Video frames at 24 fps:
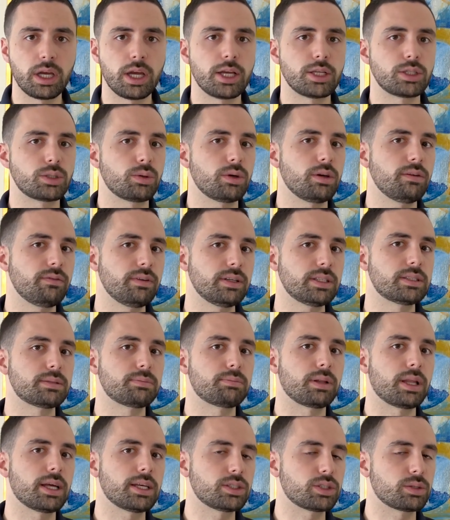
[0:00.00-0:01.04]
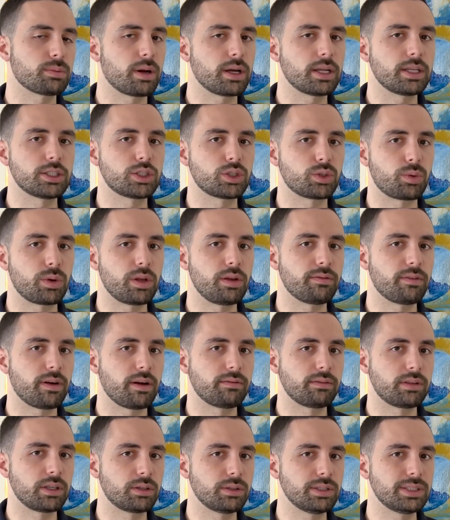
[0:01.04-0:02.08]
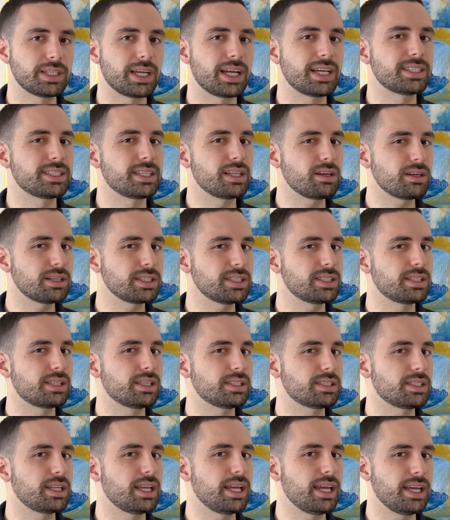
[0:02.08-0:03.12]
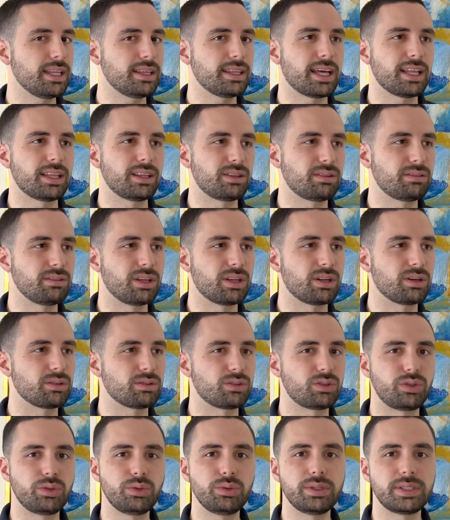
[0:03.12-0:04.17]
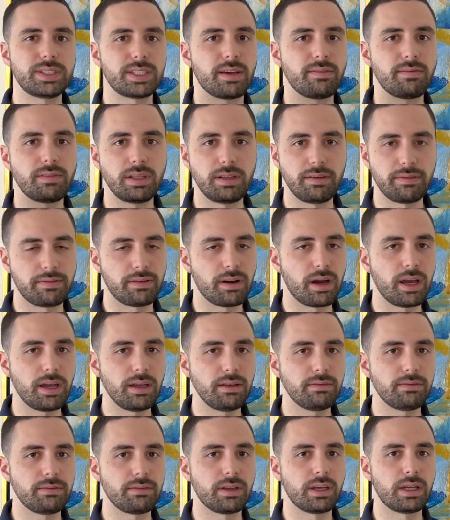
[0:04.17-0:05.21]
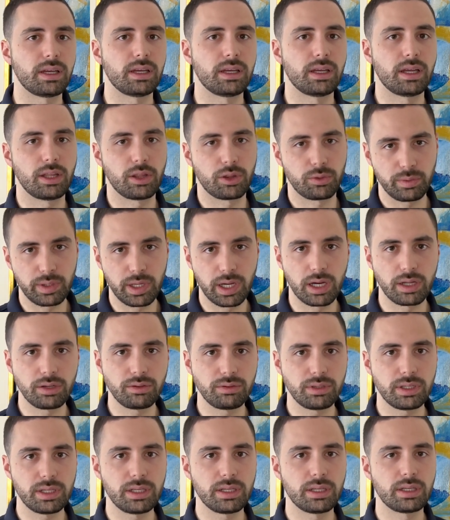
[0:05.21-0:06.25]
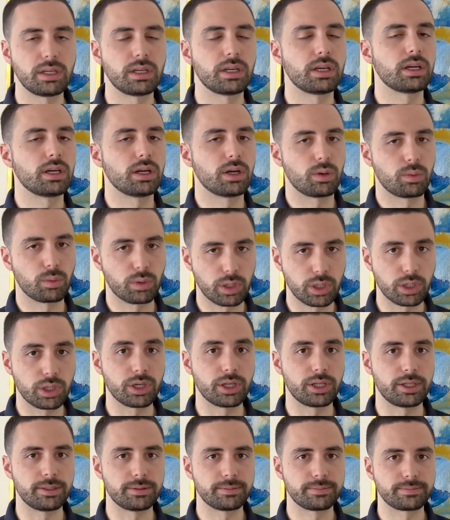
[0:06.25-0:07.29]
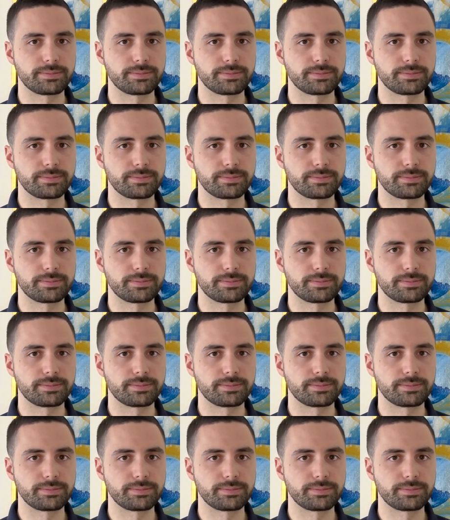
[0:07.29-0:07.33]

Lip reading: So if it's plus or minus 25 degrees, as long as it doesn't hit that 275, 300, we're good.